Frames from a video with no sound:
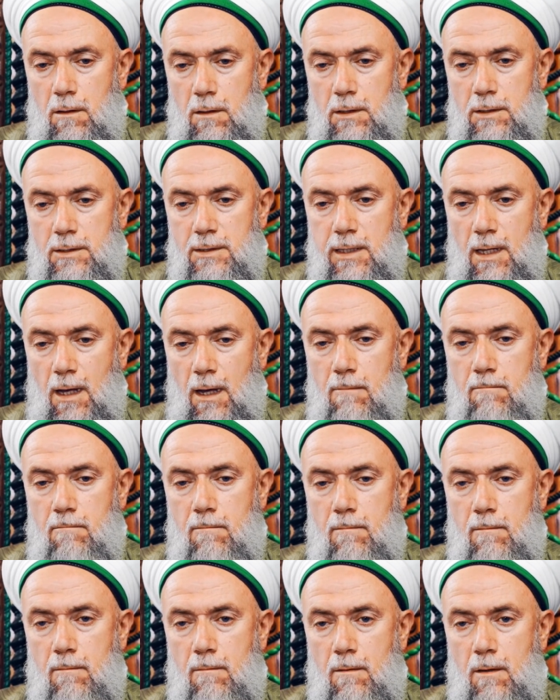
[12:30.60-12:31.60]

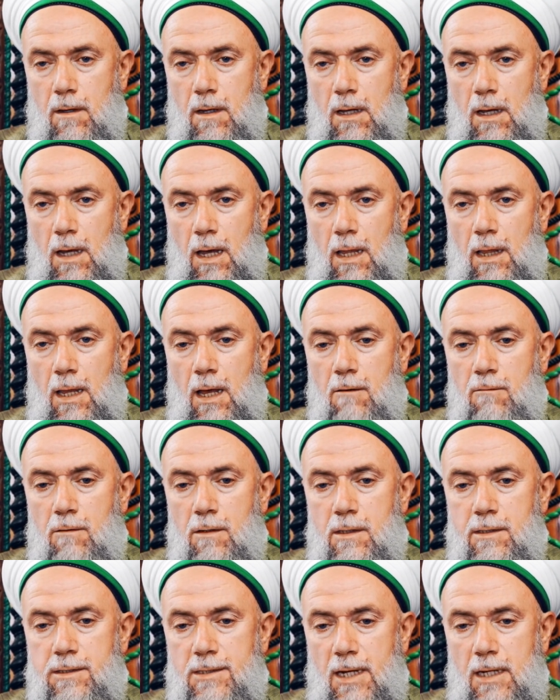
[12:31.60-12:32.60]
Islam, Allah
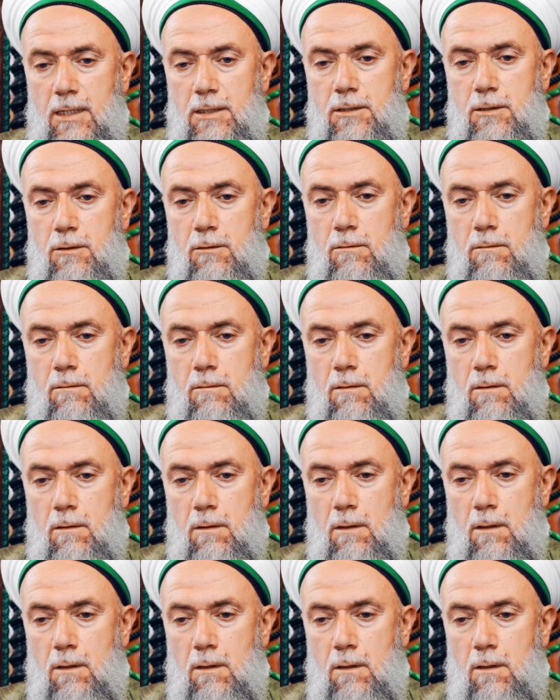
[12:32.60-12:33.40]
will change you